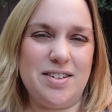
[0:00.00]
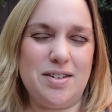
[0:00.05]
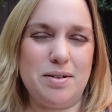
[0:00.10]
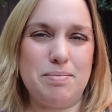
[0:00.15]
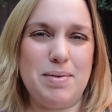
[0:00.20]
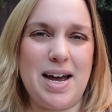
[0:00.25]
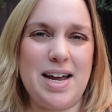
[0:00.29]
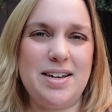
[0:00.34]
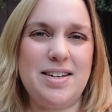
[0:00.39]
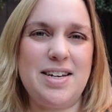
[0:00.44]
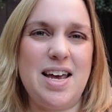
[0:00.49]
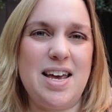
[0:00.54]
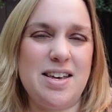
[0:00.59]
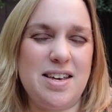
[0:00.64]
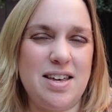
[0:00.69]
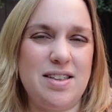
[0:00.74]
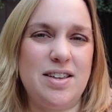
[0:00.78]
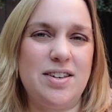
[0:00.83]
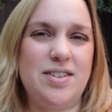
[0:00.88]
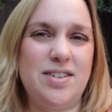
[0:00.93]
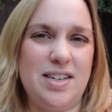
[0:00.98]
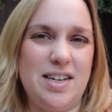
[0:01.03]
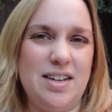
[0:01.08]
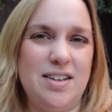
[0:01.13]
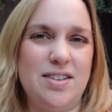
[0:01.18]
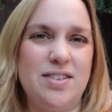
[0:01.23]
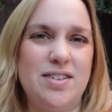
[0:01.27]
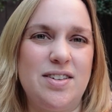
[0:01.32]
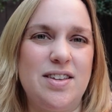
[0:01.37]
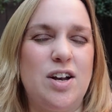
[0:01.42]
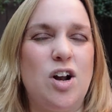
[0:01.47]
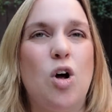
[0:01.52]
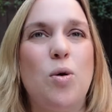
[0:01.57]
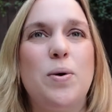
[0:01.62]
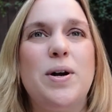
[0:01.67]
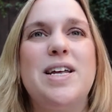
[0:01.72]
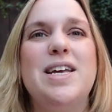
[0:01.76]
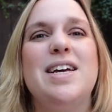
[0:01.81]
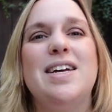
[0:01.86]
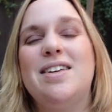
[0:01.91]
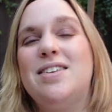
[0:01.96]
my taking the scenes that
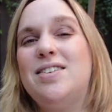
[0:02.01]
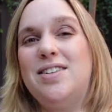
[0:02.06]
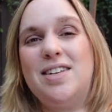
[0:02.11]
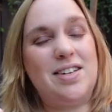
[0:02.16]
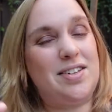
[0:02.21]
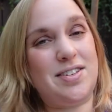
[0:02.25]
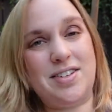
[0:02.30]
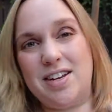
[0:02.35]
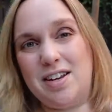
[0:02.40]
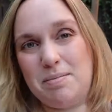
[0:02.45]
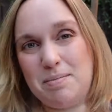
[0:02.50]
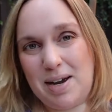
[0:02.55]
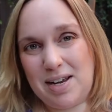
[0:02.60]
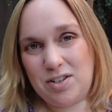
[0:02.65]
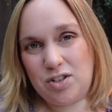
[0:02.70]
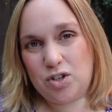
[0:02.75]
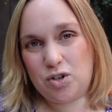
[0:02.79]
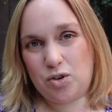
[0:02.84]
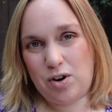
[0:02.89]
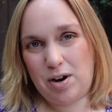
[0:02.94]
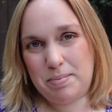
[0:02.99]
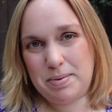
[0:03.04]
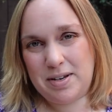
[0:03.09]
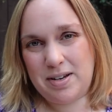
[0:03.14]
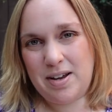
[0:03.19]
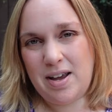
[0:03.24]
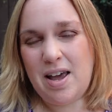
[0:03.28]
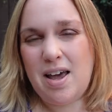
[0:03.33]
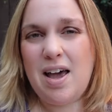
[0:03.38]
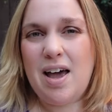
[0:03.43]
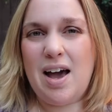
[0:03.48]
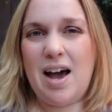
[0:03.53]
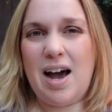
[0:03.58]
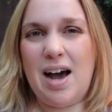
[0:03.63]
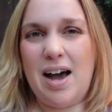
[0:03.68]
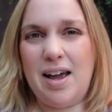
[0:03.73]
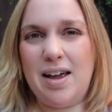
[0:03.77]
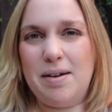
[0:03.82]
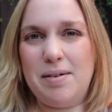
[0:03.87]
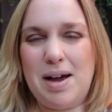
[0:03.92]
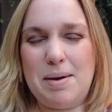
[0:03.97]
already exist in my script.
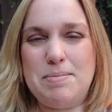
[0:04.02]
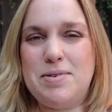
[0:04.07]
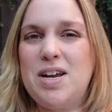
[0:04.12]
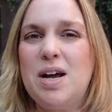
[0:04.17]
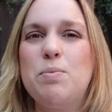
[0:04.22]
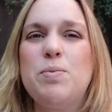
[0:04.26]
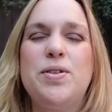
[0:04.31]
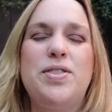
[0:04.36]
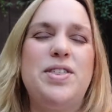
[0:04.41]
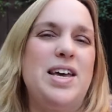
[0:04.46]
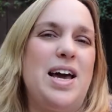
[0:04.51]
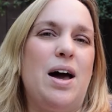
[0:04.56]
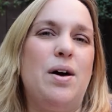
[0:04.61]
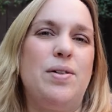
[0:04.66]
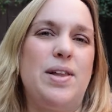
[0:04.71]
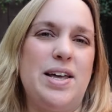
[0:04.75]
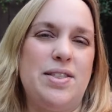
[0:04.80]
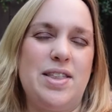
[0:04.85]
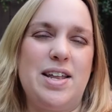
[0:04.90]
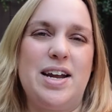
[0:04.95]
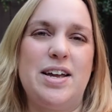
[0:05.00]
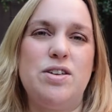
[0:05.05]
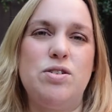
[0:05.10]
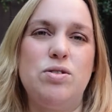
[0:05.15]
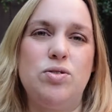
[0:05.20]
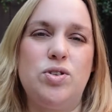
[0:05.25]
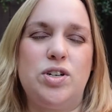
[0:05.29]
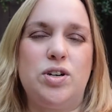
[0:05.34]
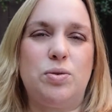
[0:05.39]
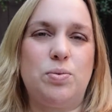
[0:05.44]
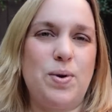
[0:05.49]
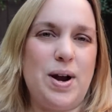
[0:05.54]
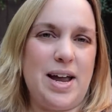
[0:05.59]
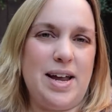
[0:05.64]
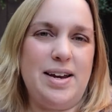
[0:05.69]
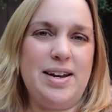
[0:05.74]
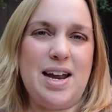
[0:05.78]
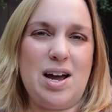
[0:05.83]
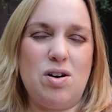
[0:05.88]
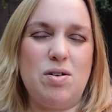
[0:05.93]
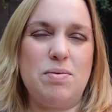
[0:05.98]
I'm done with the outline that I used to
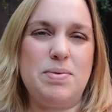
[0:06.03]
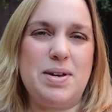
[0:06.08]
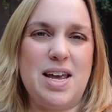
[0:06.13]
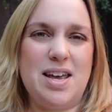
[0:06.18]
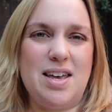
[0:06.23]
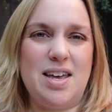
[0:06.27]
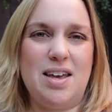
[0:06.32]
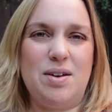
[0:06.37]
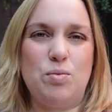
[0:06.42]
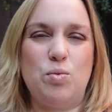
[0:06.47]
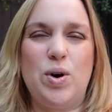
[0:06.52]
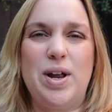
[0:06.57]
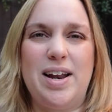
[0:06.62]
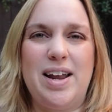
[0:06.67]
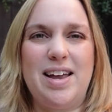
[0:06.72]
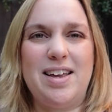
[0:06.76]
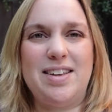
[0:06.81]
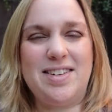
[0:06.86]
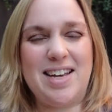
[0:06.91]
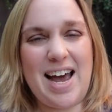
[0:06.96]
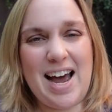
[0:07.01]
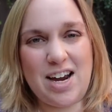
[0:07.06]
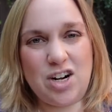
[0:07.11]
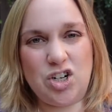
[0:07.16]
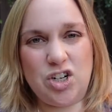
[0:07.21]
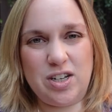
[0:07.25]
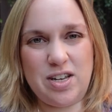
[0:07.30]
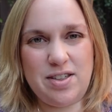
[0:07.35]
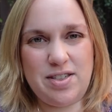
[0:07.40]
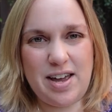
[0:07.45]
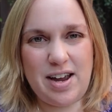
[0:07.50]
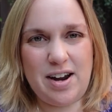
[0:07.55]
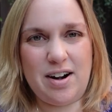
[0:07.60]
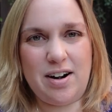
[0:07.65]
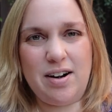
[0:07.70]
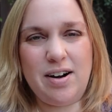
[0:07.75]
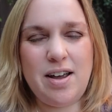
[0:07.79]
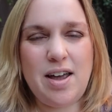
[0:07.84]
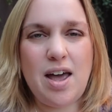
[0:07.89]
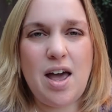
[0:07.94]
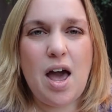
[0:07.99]
write. Now I'm taking what is actually
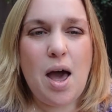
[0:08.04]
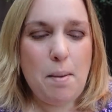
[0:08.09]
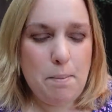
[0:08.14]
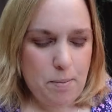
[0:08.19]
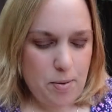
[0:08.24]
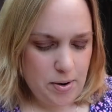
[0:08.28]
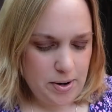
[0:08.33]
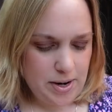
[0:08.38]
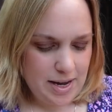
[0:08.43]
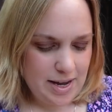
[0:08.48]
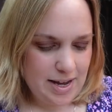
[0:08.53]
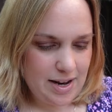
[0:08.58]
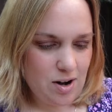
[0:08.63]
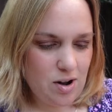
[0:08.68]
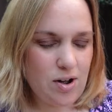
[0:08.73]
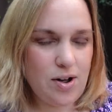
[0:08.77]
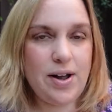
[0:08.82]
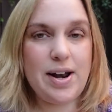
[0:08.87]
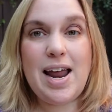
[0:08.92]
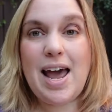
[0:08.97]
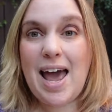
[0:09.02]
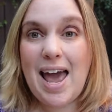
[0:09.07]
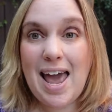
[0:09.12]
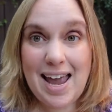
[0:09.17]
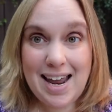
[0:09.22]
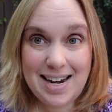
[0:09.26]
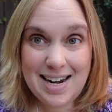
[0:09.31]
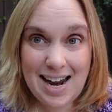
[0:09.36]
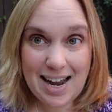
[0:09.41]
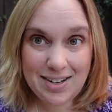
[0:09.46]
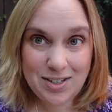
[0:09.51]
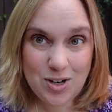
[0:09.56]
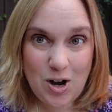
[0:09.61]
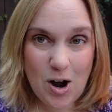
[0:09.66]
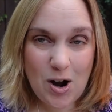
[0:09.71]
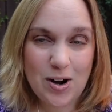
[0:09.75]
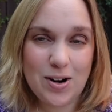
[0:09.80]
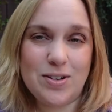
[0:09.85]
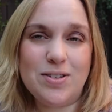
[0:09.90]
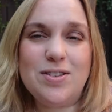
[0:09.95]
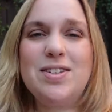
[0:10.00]
there, putting it on index
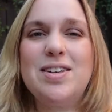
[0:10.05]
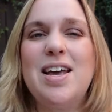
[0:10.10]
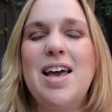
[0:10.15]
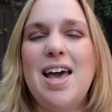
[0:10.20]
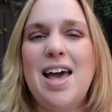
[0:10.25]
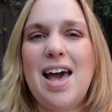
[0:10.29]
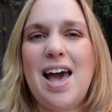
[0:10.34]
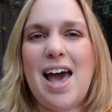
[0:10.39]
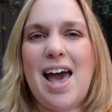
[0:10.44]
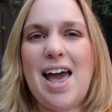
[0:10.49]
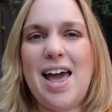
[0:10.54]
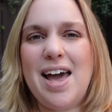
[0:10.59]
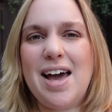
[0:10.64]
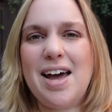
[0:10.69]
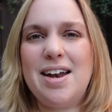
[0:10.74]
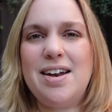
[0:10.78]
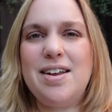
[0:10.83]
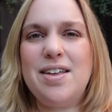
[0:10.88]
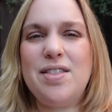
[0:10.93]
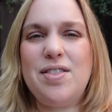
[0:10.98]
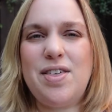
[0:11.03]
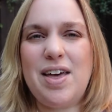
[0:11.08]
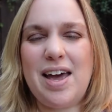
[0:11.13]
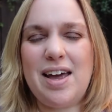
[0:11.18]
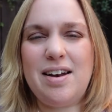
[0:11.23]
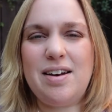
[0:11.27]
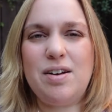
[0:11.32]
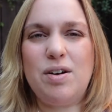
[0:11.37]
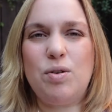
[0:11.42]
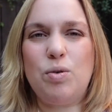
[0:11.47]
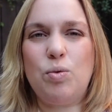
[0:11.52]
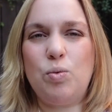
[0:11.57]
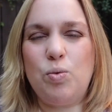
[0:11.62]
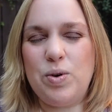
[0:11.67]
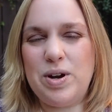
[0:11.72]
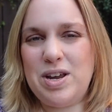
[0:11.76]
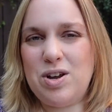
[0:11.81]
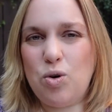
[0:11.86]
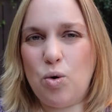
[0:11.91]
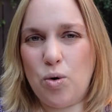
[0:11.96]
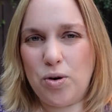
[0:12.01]
cards, and then
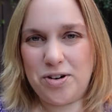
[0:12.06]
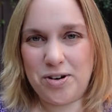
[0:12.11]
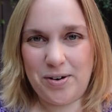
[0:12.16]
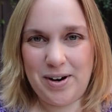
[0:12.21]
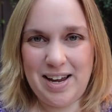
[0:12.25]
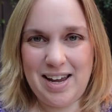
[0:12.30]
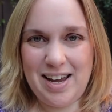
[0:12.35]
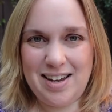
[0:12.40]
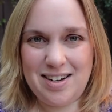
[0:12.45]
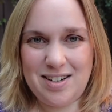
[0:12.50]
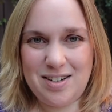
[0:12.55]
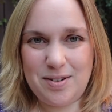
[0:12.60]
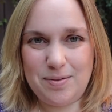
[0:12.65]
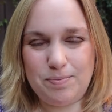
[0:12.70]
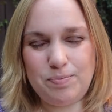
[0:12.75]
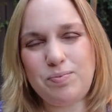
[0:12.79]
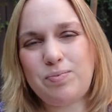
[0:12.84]
reordering it.